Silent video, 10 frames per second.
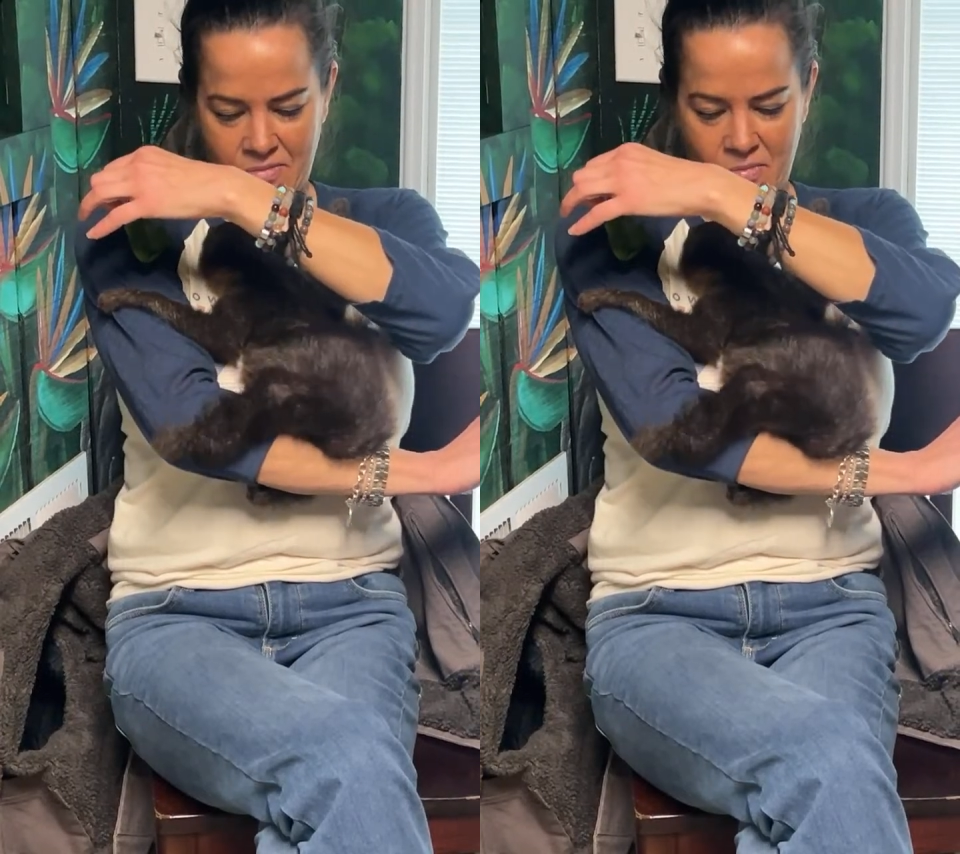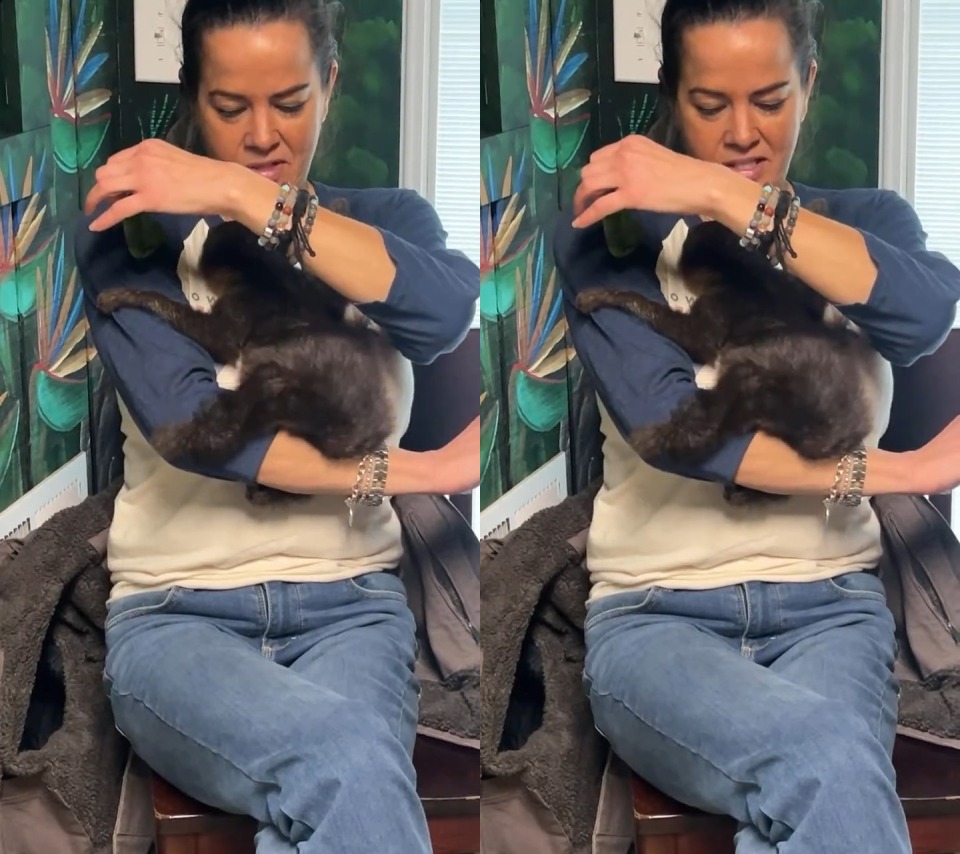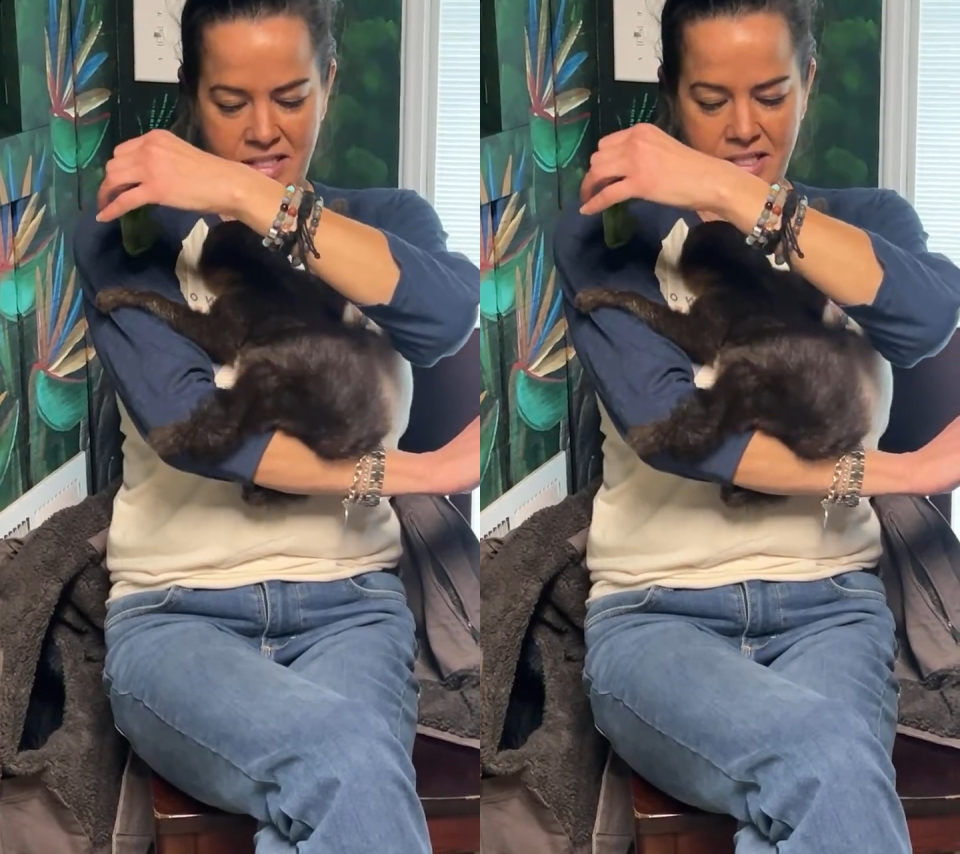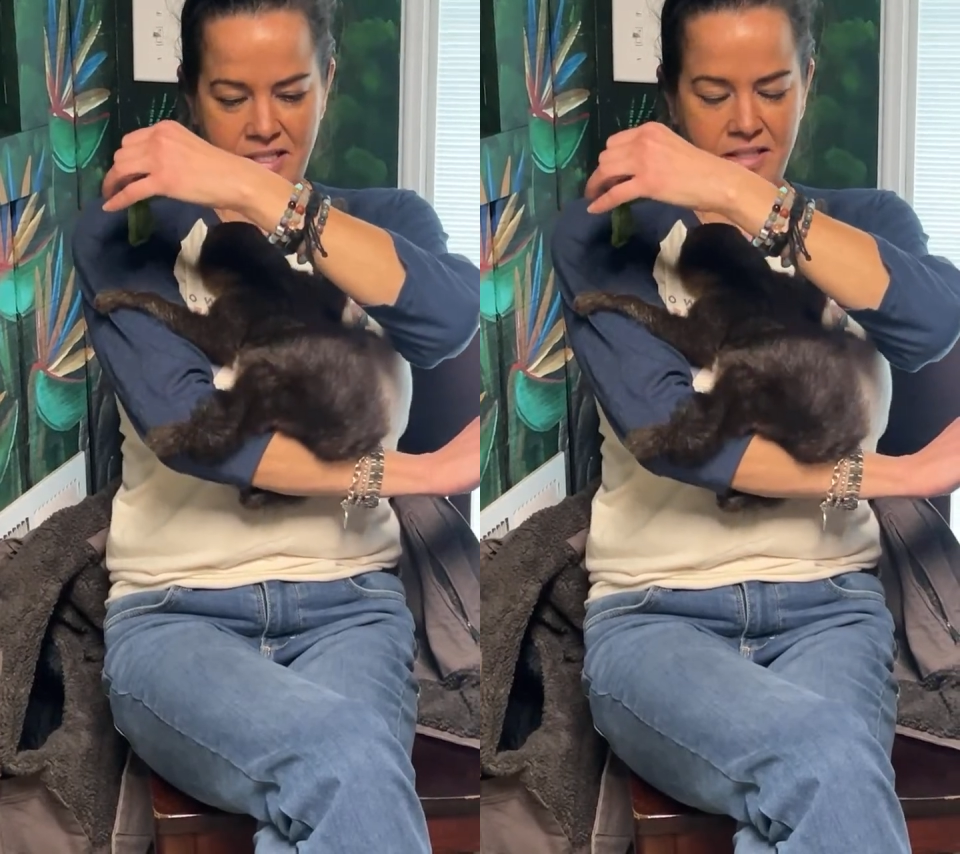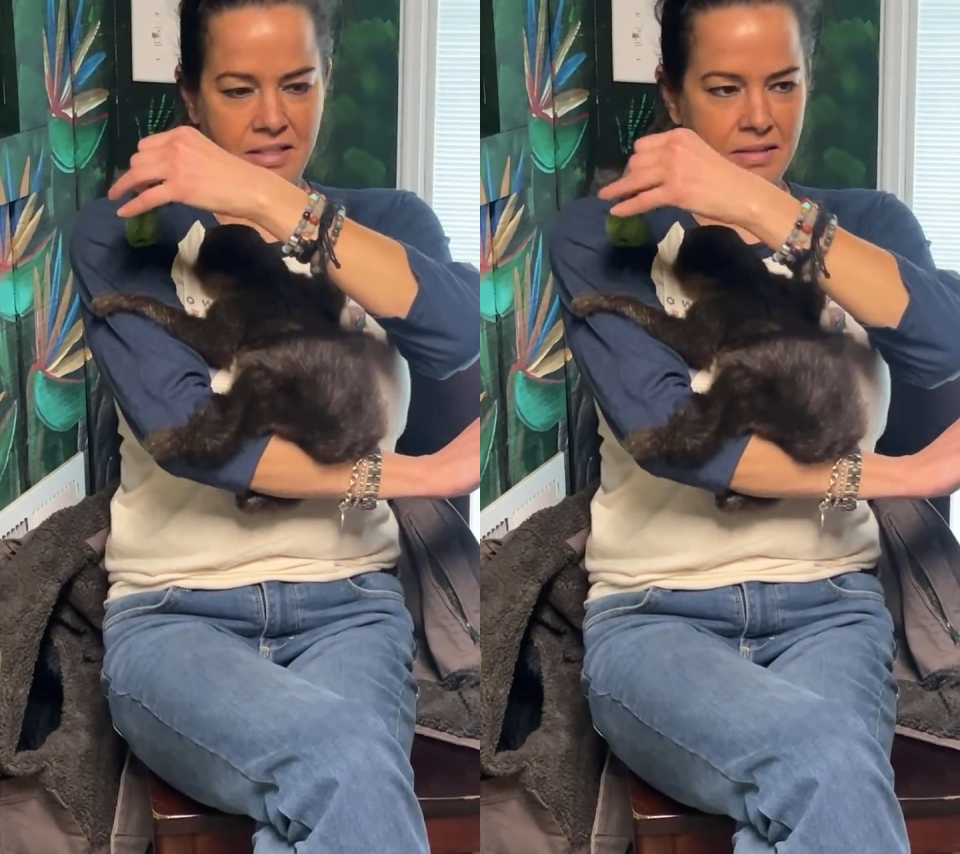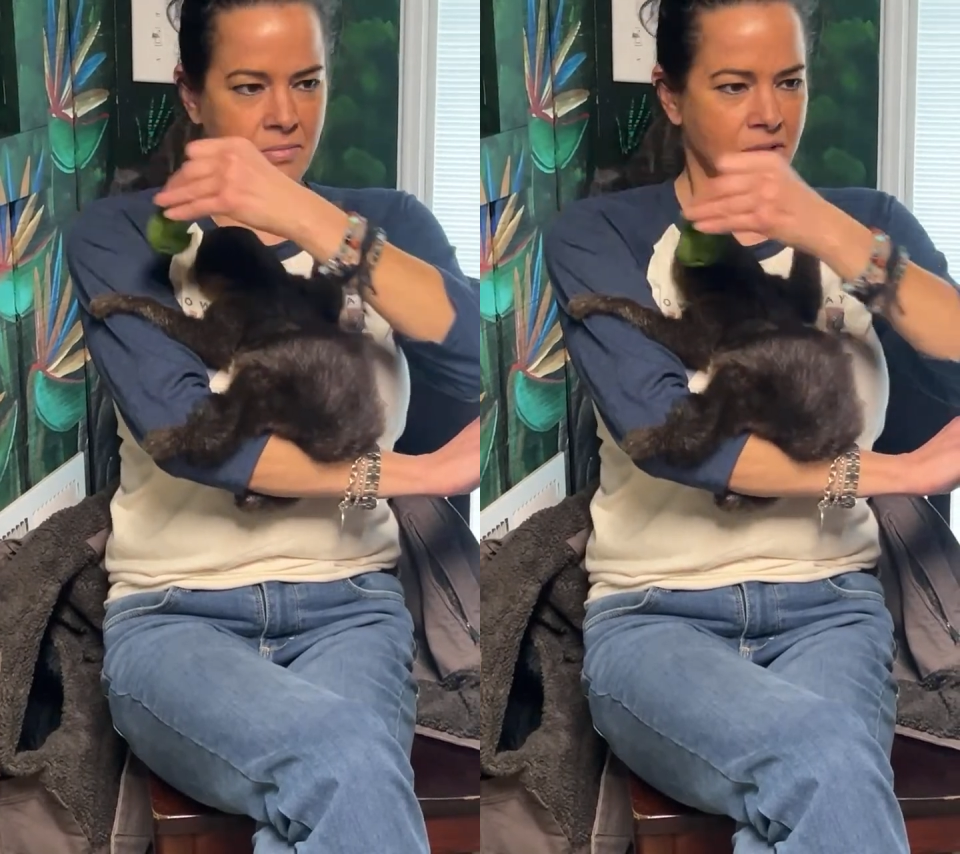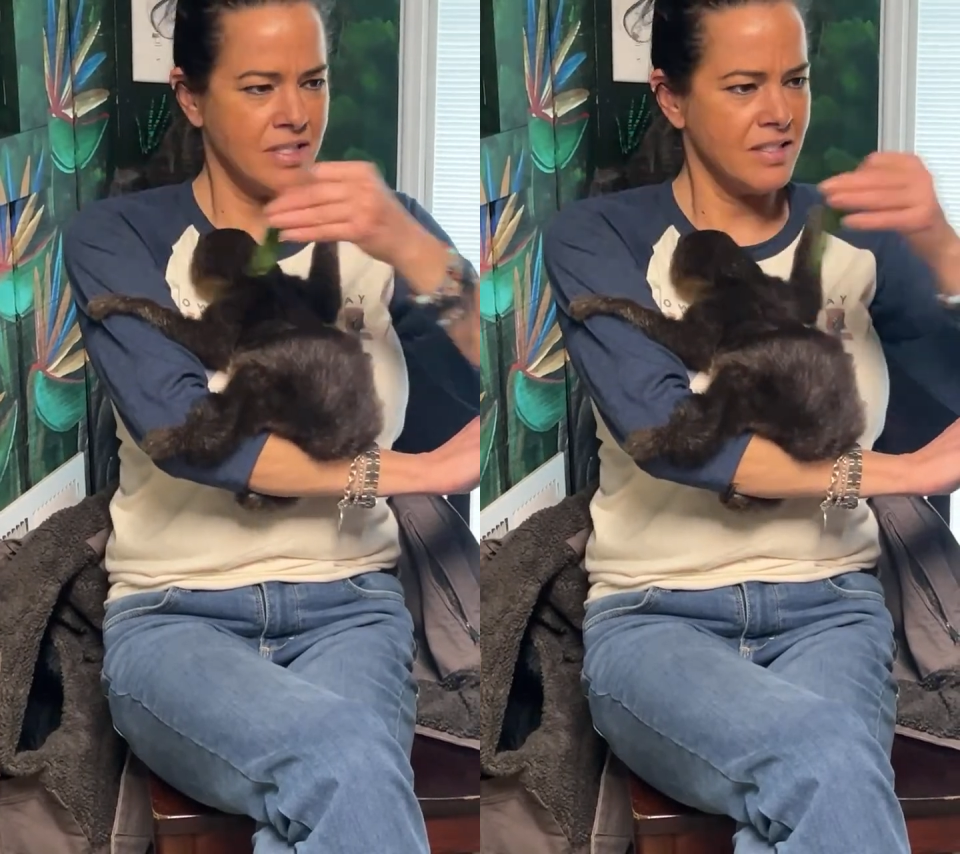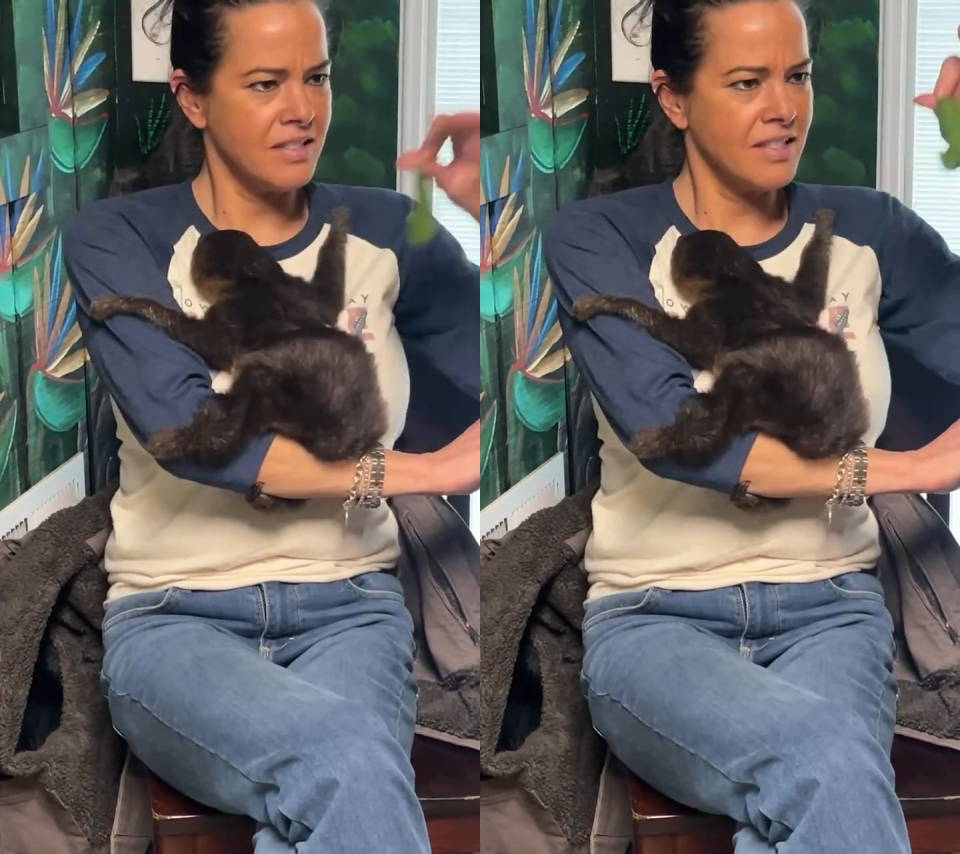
1 6. What is it?